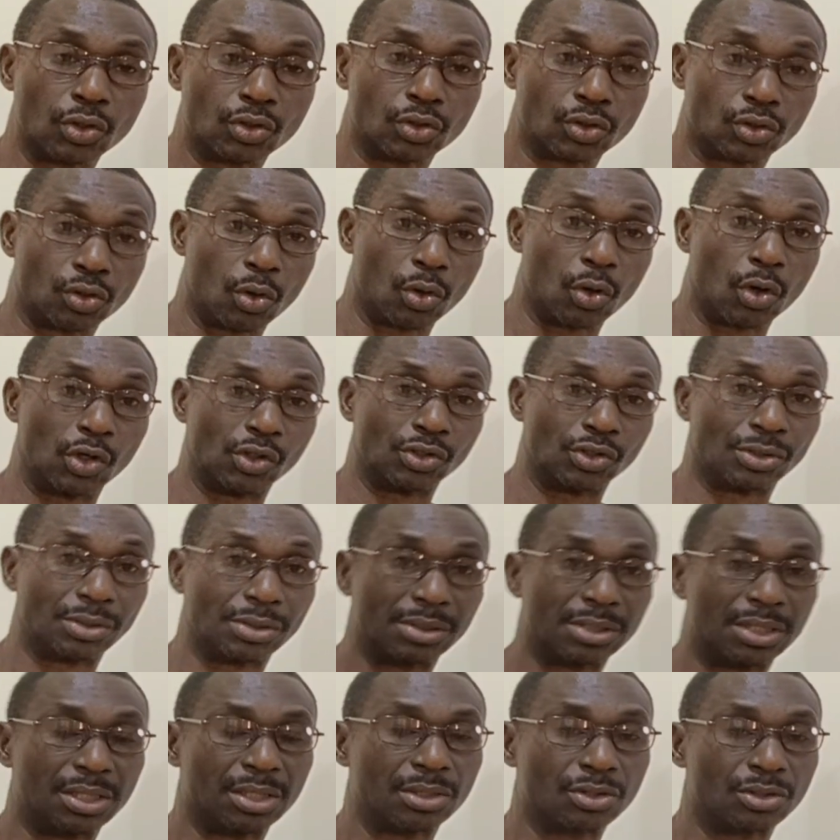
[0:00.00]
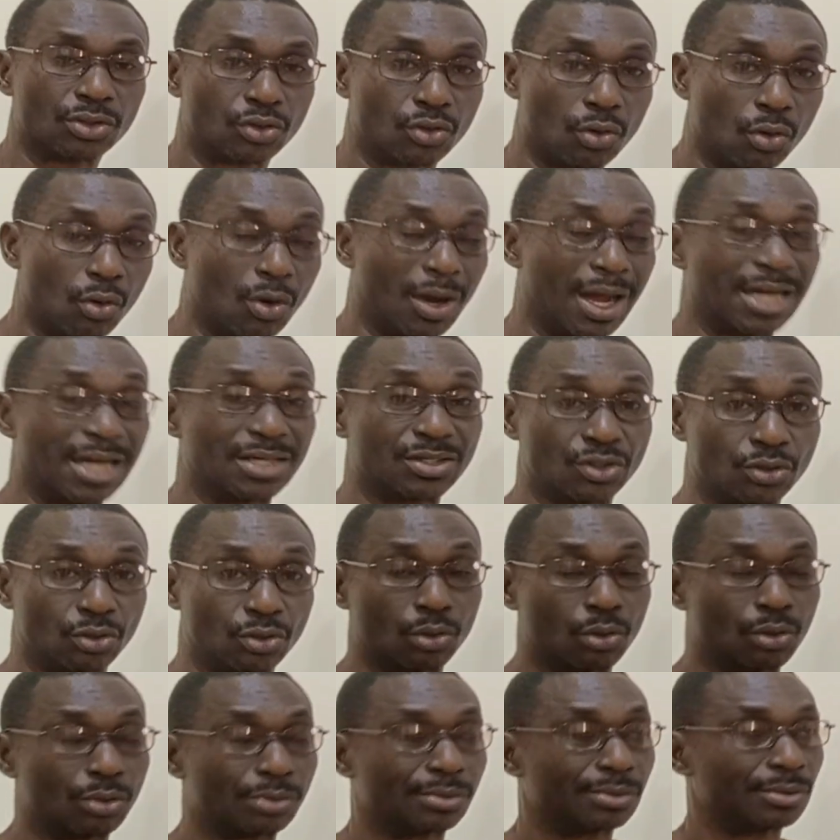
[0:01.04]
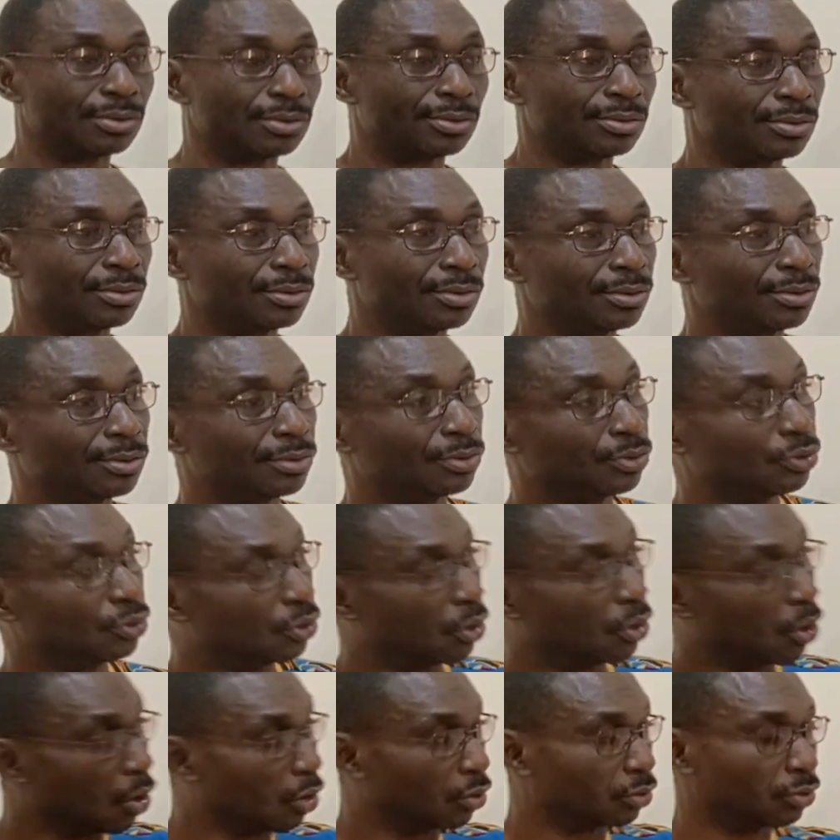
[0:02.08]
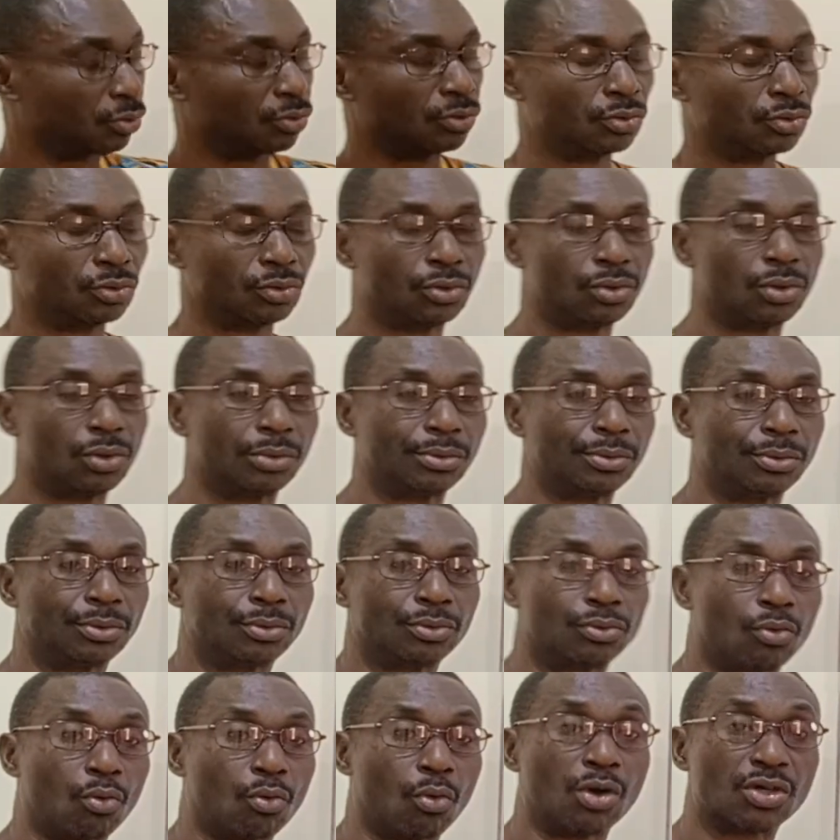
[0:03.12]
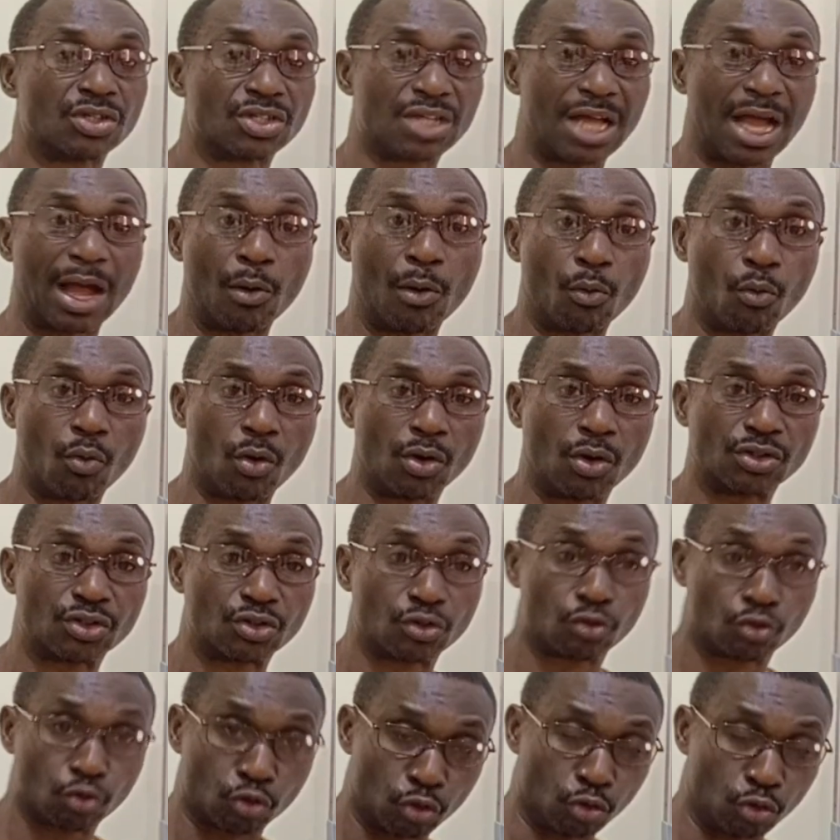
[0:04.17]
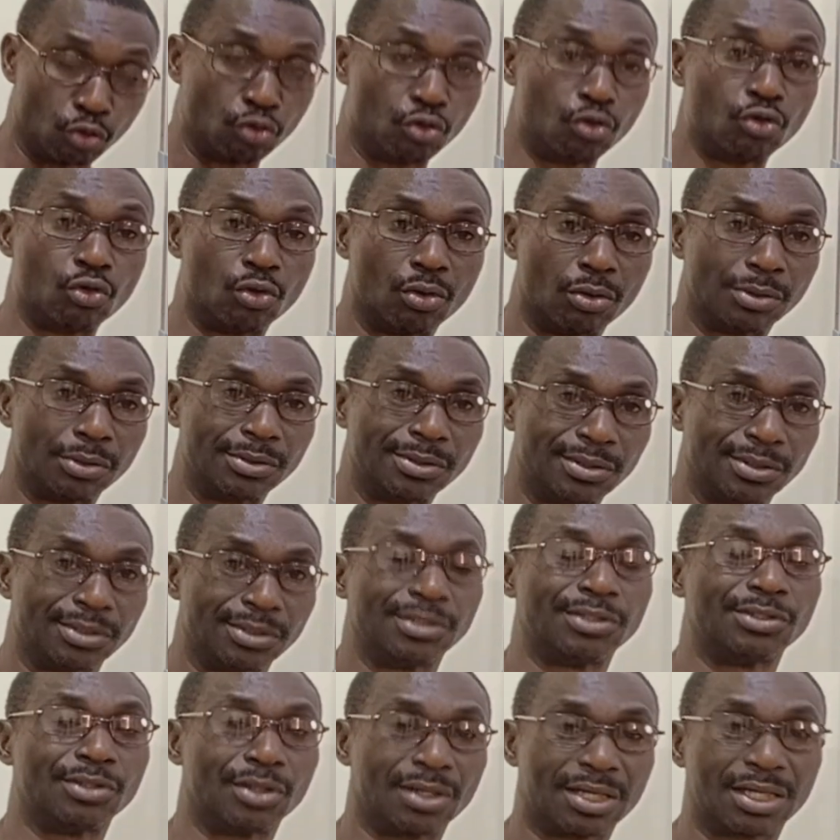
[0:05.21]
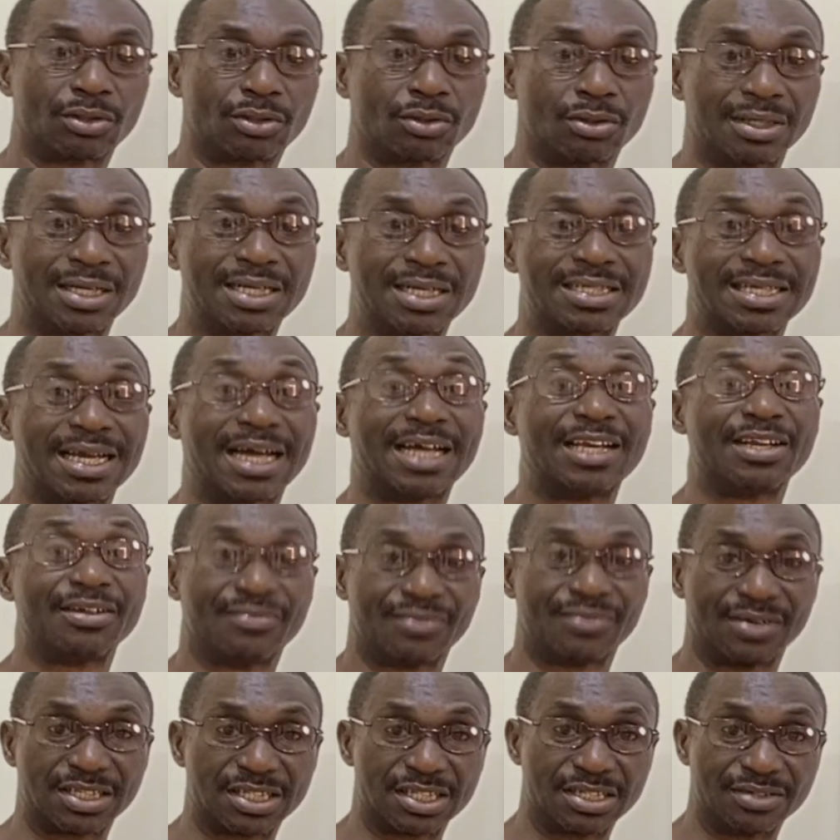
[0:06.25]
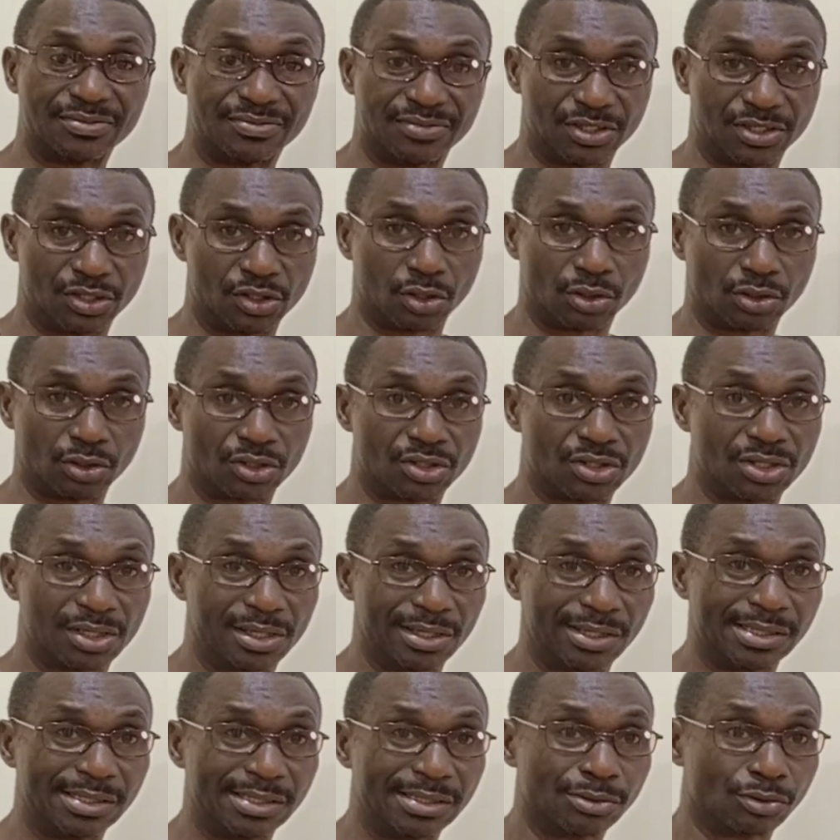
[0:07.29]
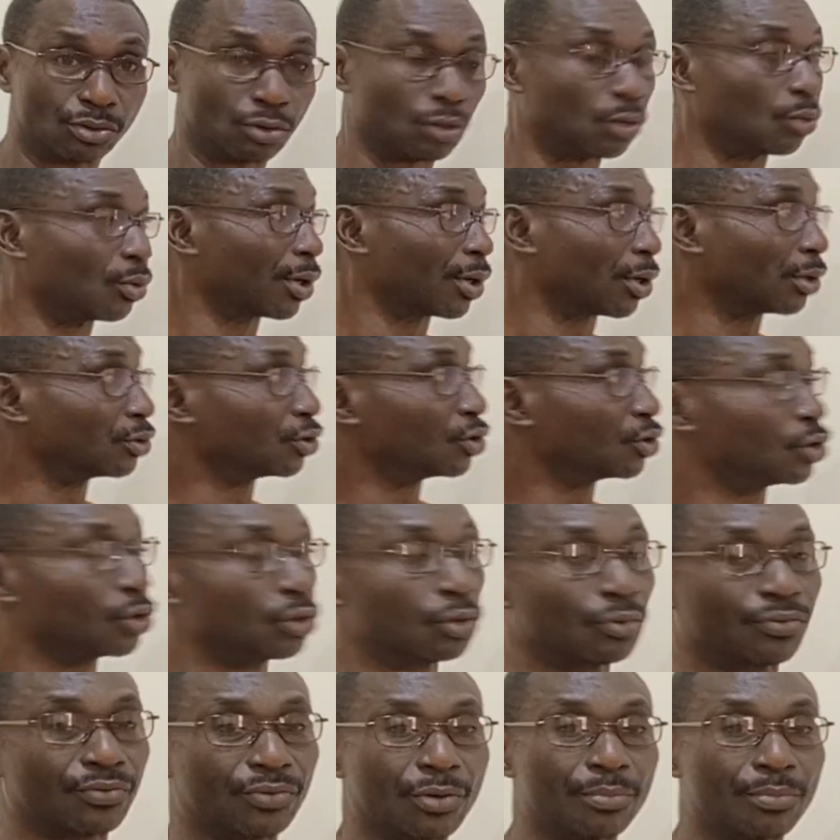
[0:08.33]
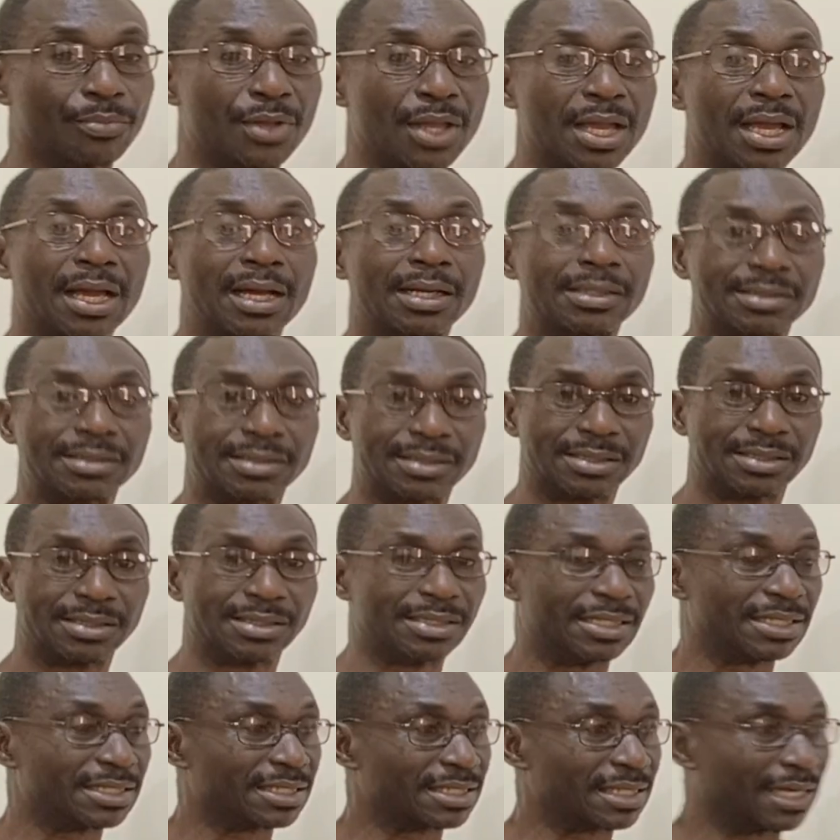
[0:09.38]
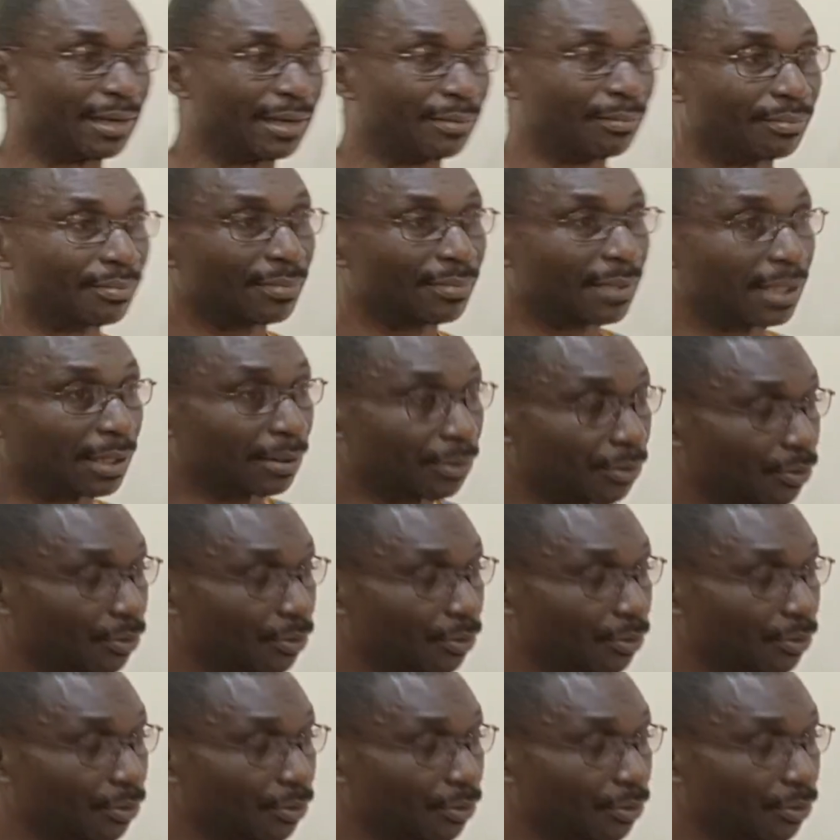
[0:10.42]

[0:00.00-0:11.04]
so on, so as to know what and what to do in order to get an effective result. So we'll continue from here next time.